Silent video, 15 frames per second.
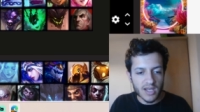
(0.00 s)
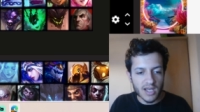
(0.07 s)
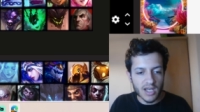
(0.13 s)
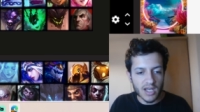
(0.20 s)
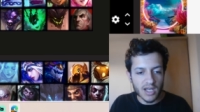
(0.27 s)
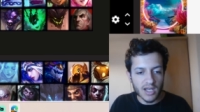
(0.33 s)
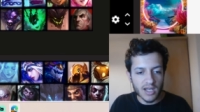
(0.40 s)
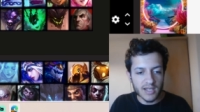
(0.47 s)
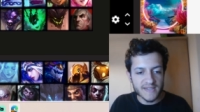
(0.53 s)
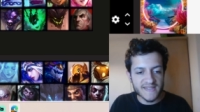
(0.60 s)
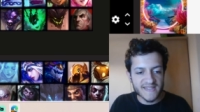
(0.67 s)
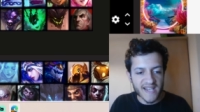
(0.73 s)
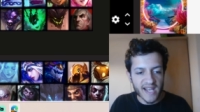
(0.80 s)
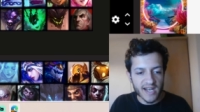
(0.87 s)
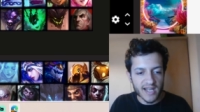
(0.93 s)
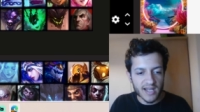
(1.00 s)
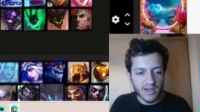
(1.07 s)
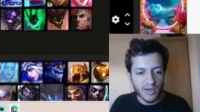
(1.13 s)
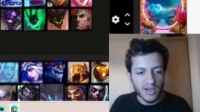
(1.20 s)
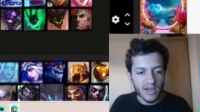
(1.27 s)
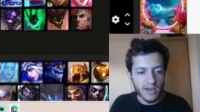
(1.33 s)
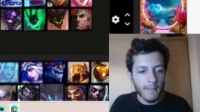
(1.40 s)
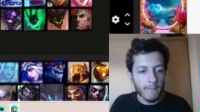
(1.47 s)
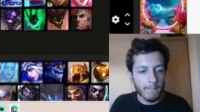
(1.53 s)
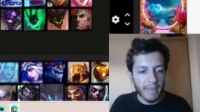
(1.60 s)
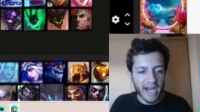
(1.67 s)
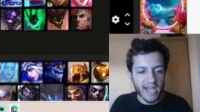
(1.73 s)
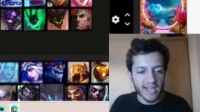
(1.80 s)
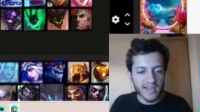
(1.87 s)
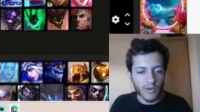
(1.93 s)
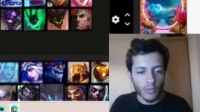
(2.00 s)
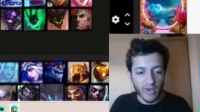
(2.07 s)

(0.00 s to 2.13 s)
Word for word: uh, Senna, Pyke.